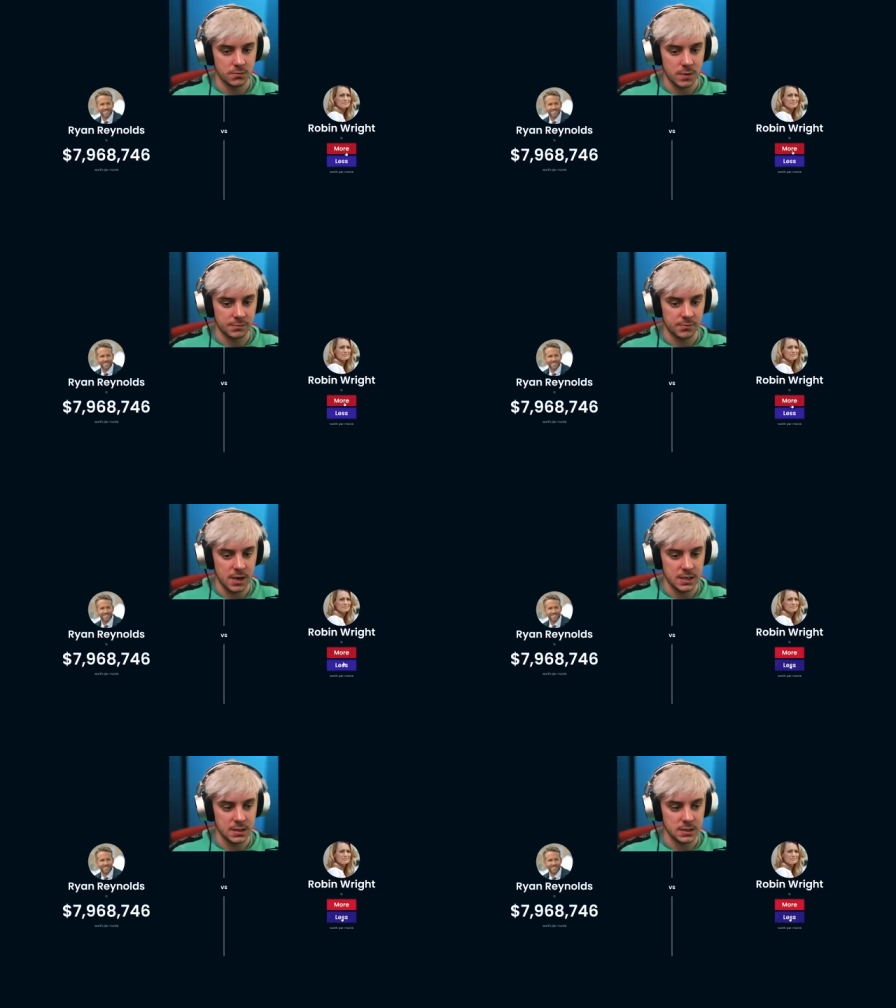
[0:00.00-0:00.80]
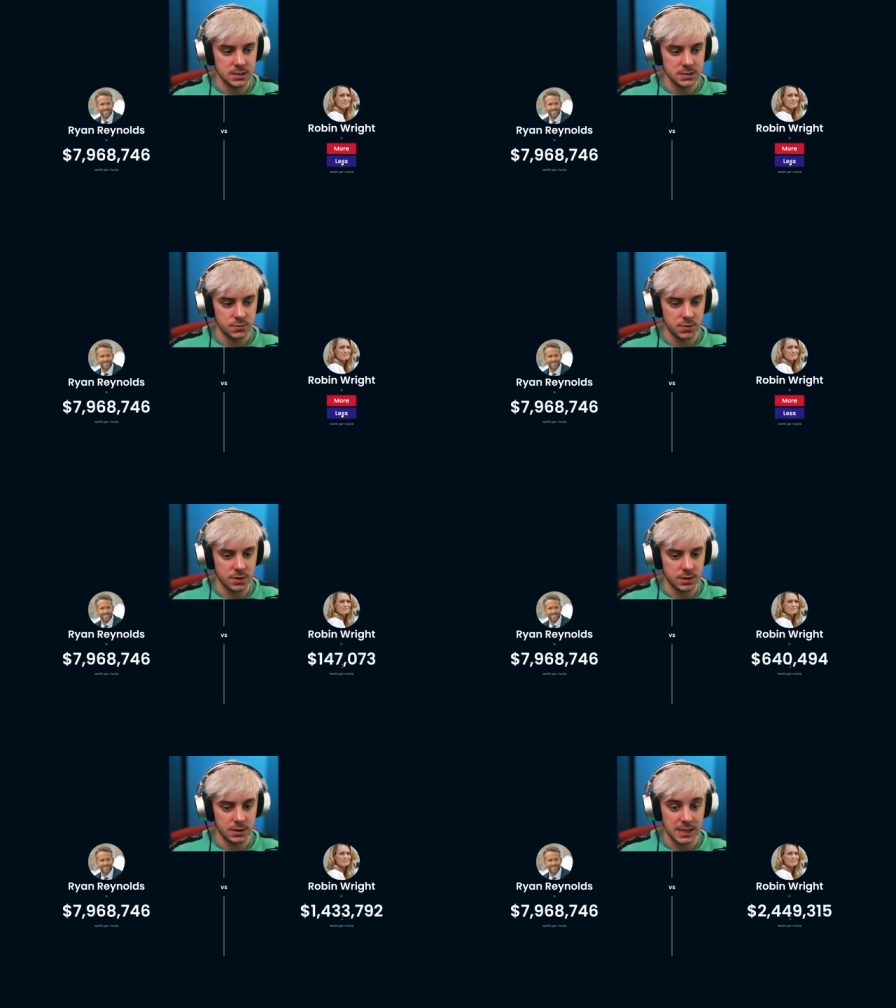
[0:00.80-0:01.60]
Robin Wright is
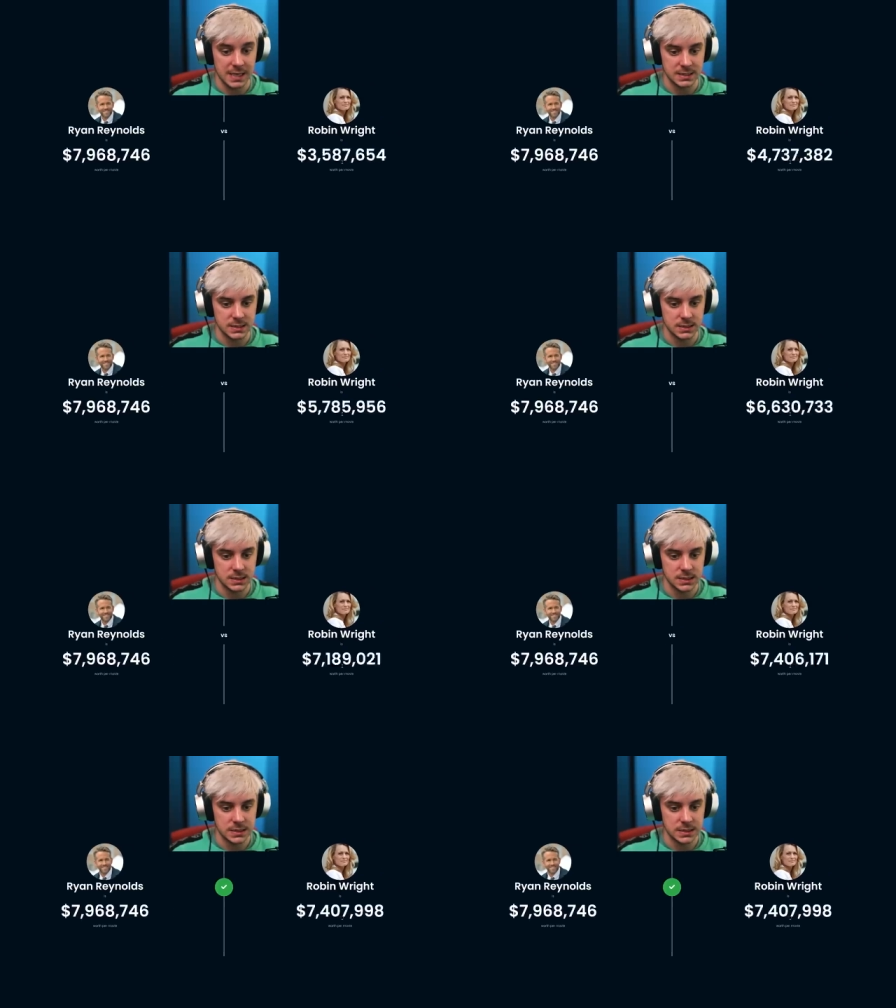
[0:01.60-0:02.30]
worth less.